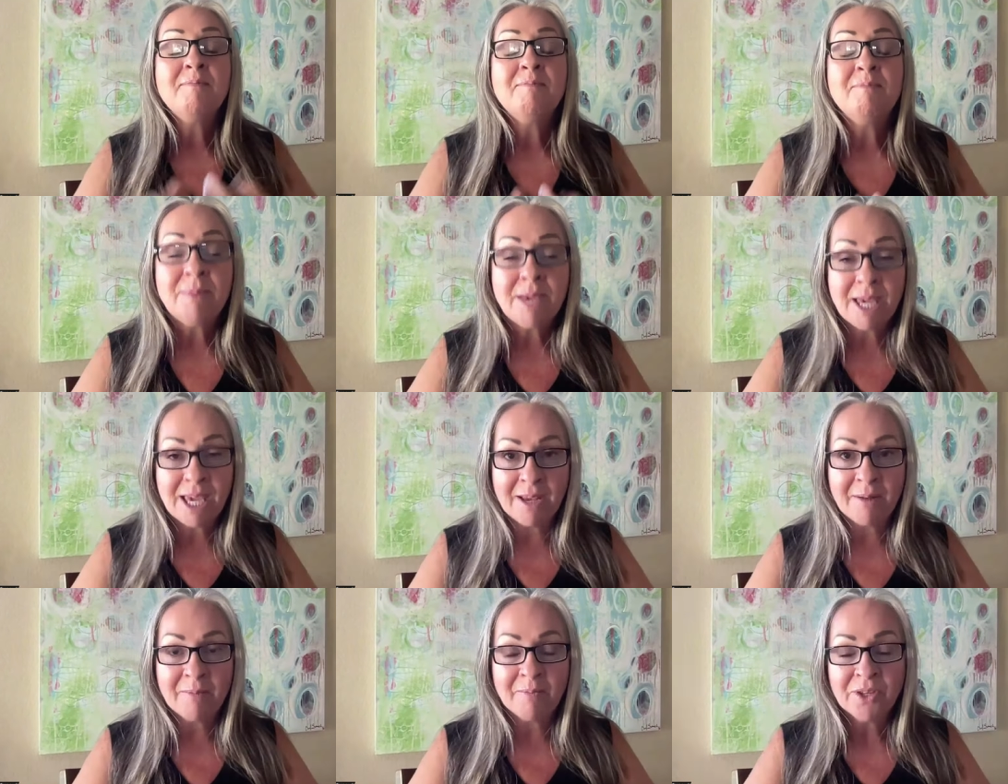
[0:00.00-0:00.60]

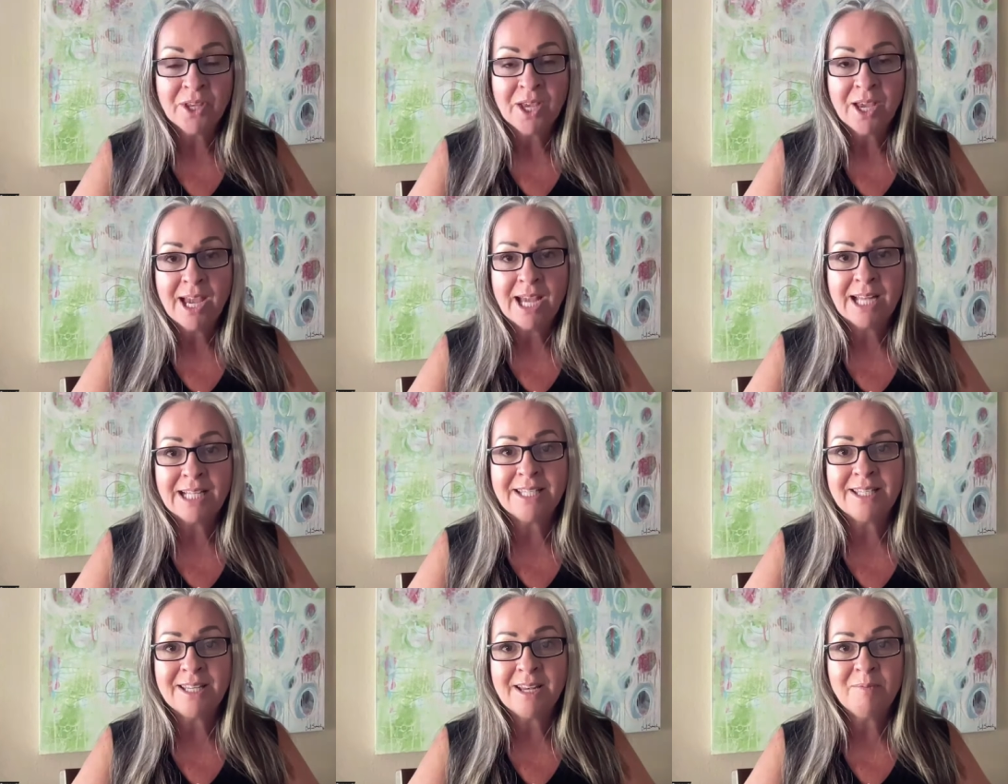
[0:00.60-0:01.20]
me
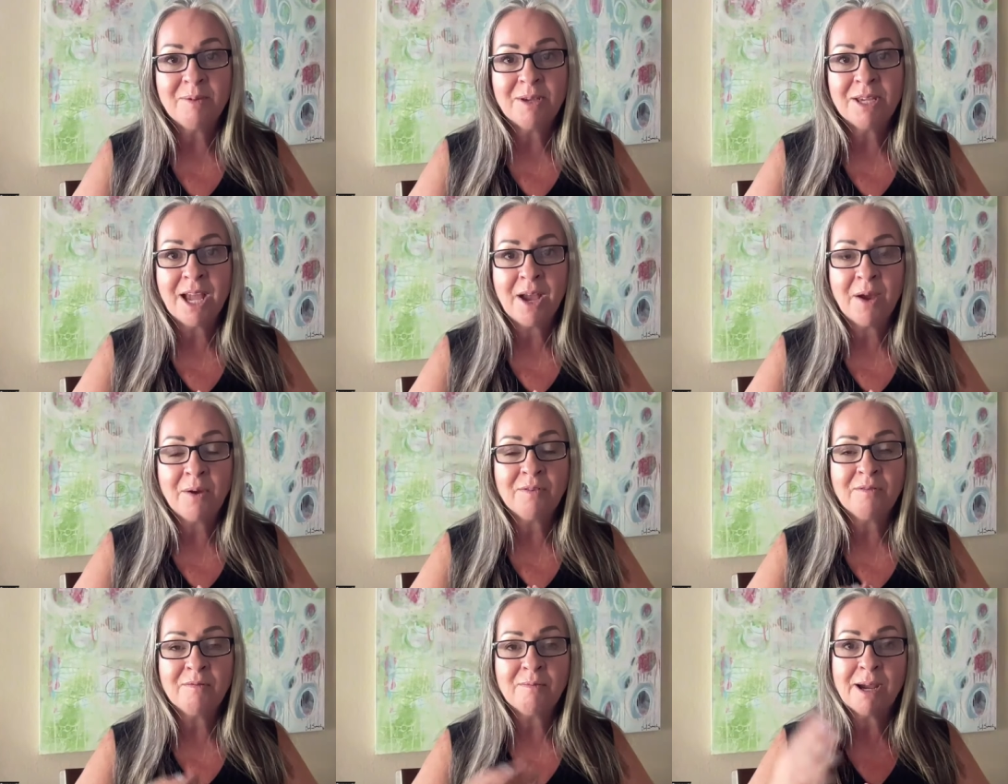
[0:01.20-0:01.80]
and stepping
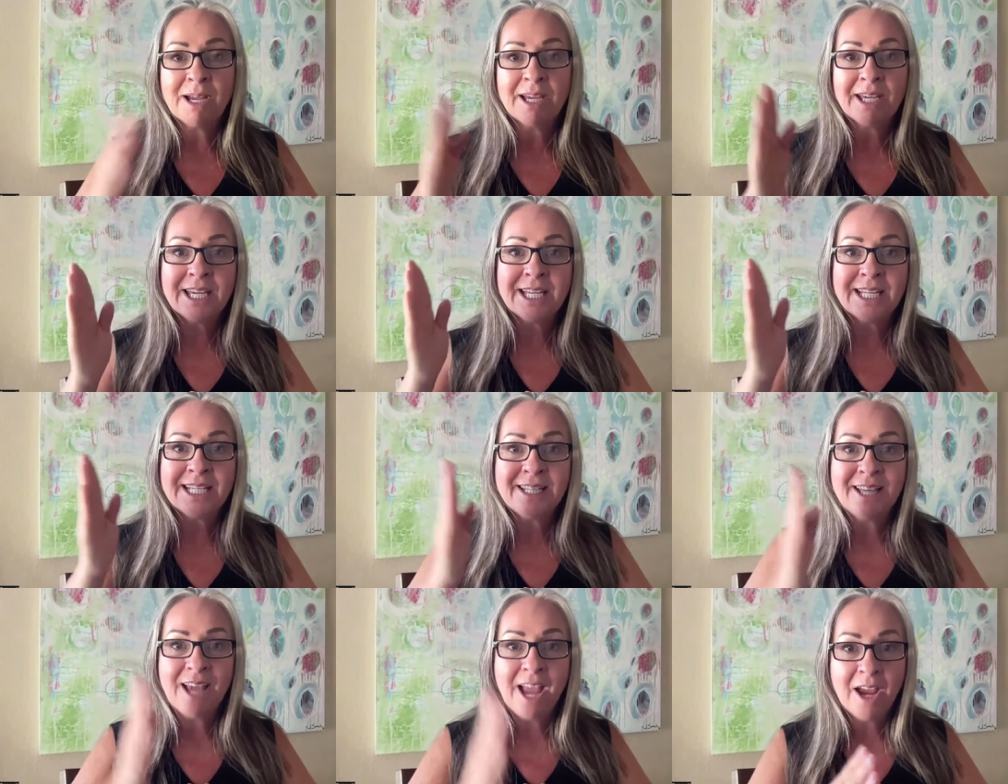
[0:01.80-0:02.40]
out of my
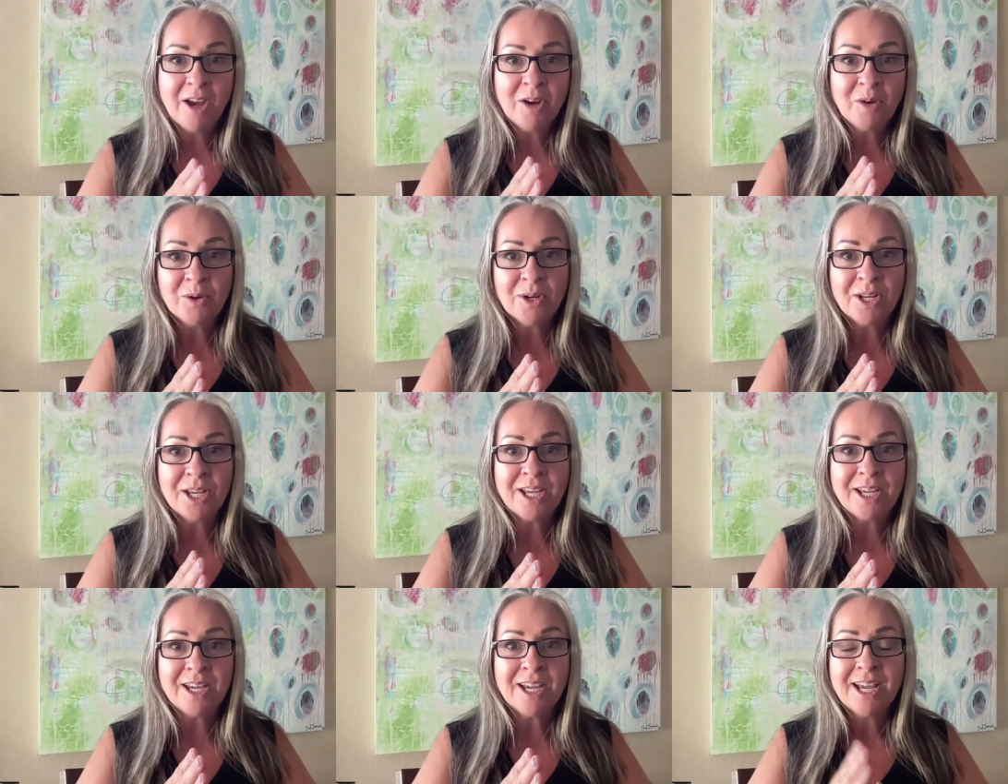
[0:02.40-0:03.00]

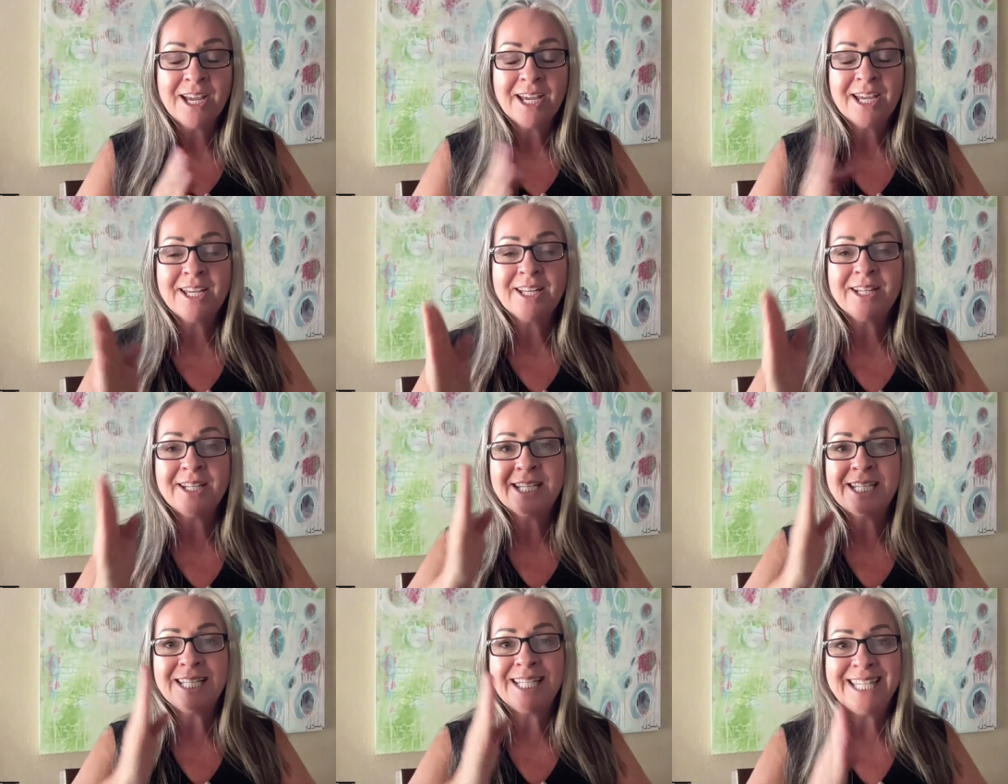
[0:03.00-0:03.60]
integrity
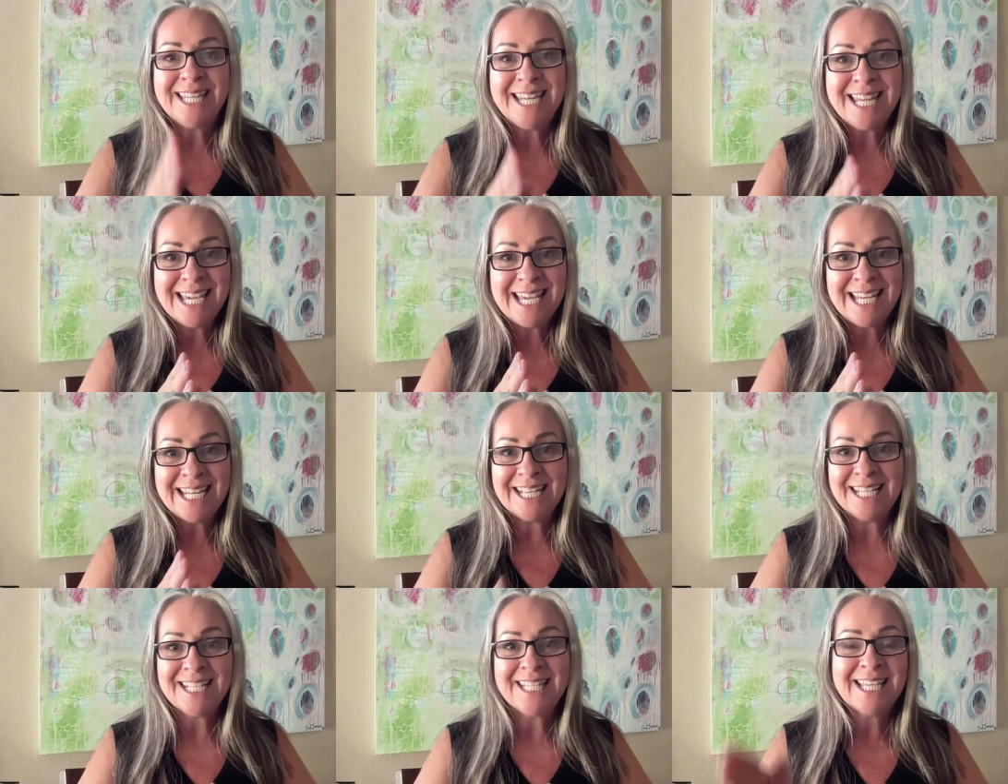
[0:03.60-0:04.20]
into
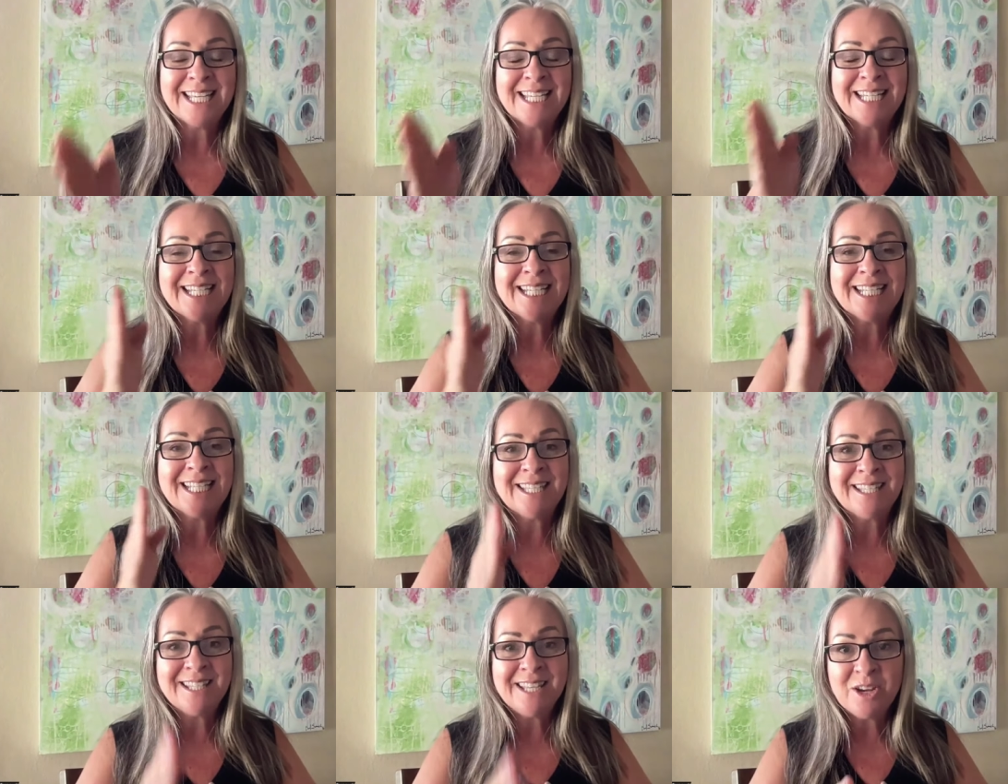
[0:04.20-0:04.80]
sneakiness into
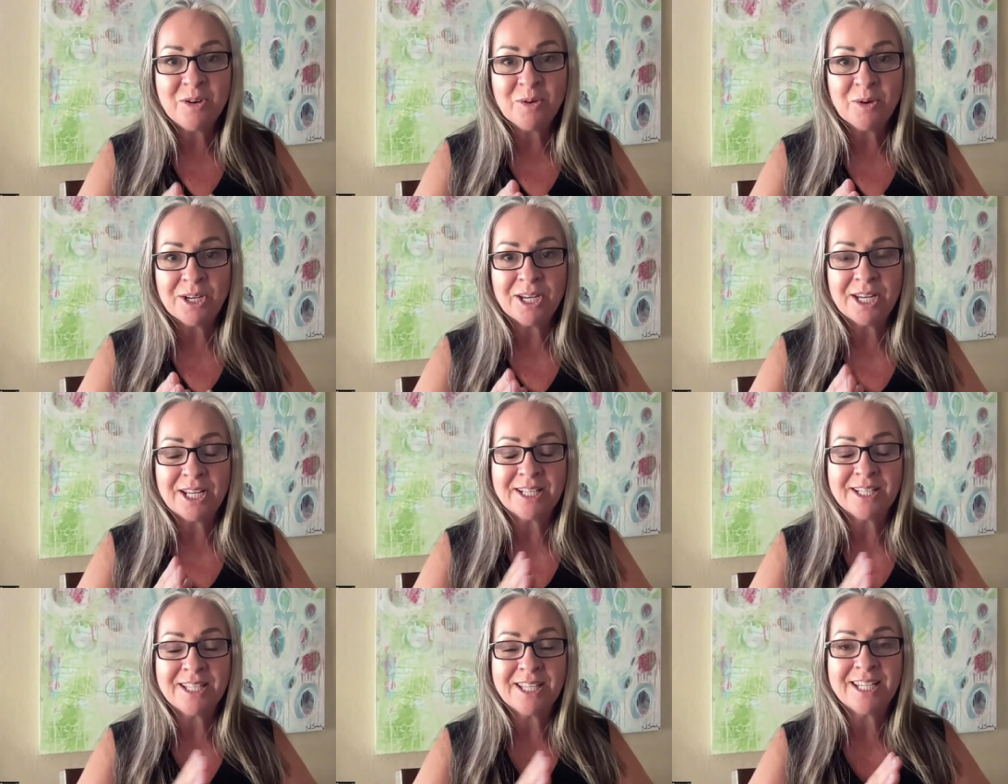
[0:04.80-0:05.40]

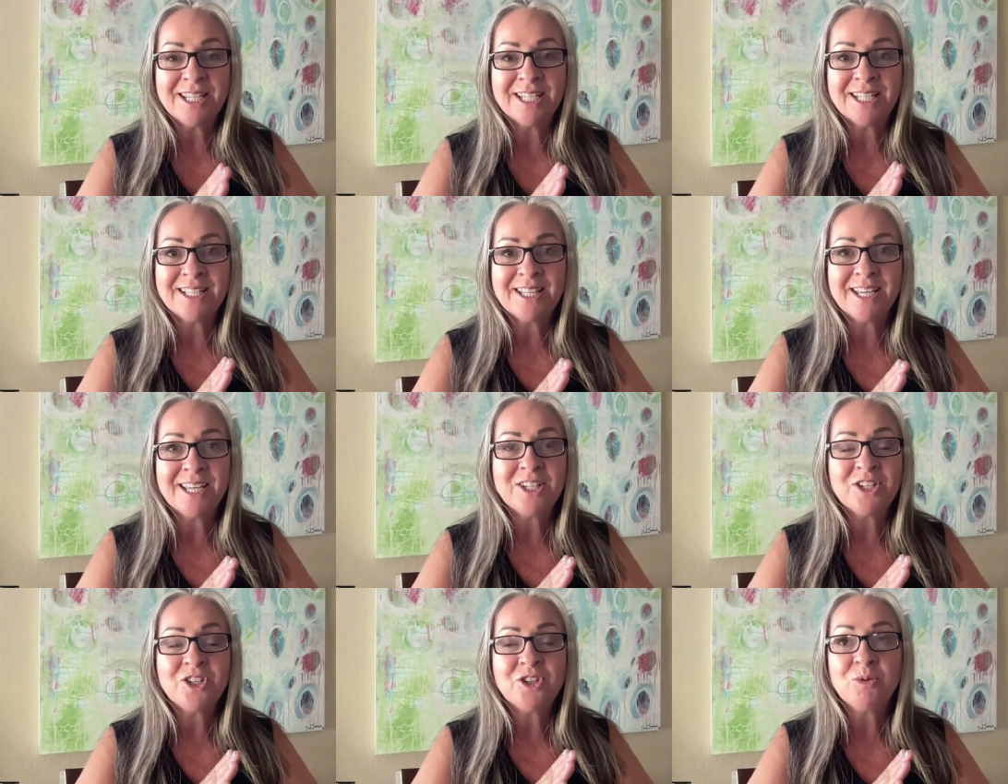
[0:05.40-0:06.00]
secretness into
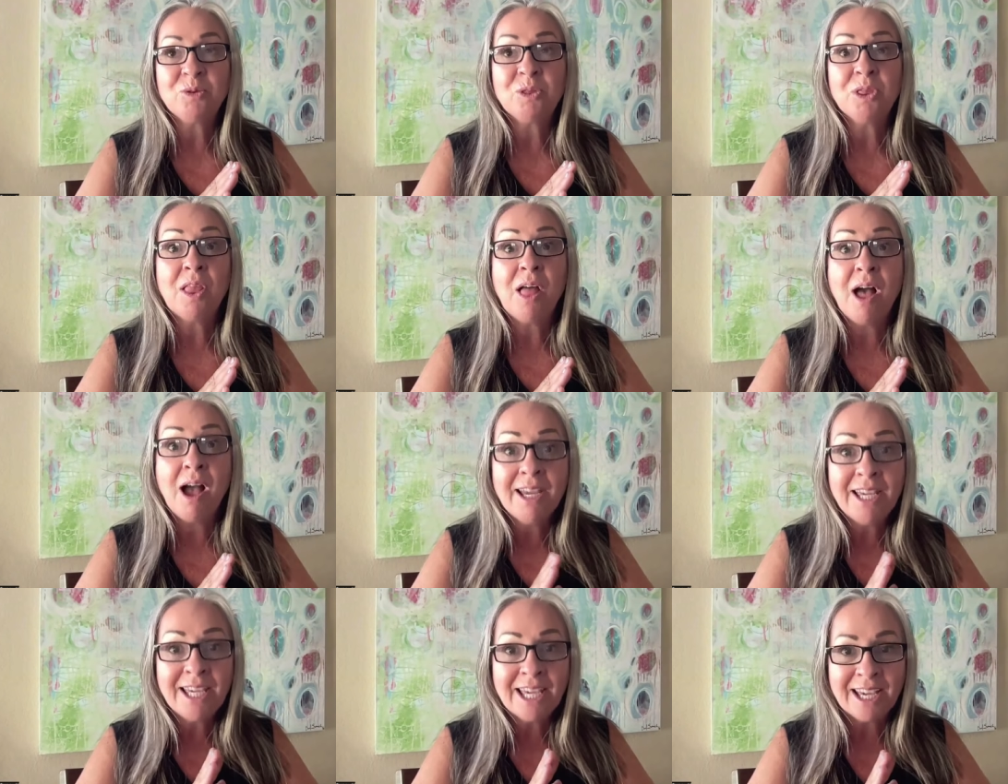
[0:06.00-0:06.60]
into
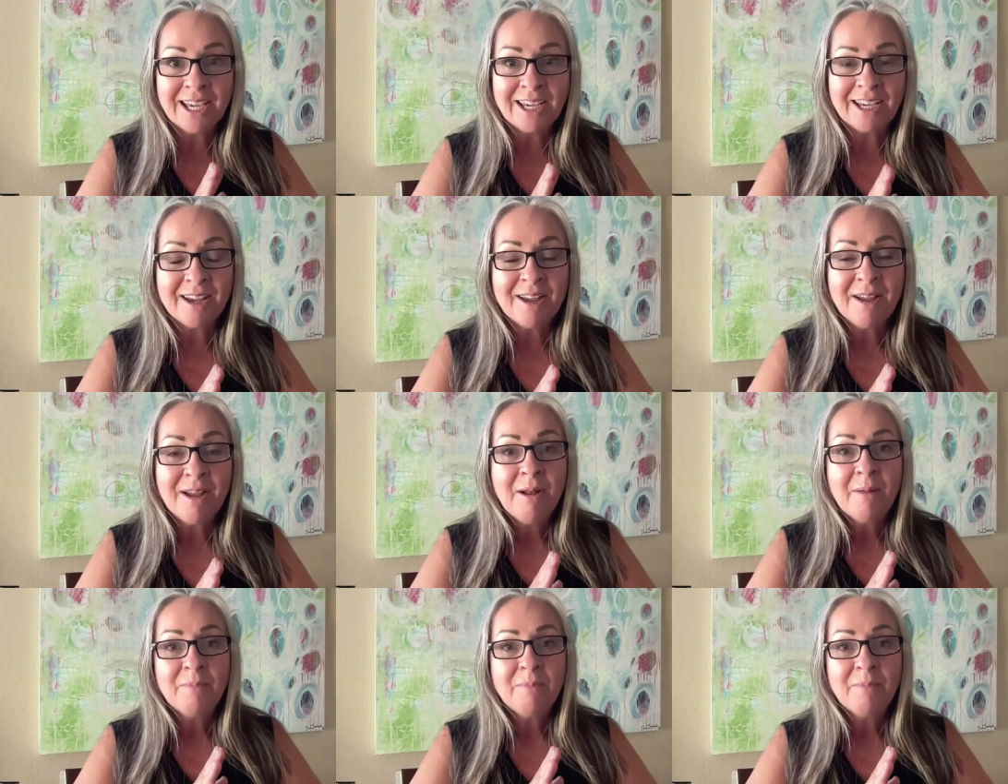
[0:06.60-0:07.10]
lying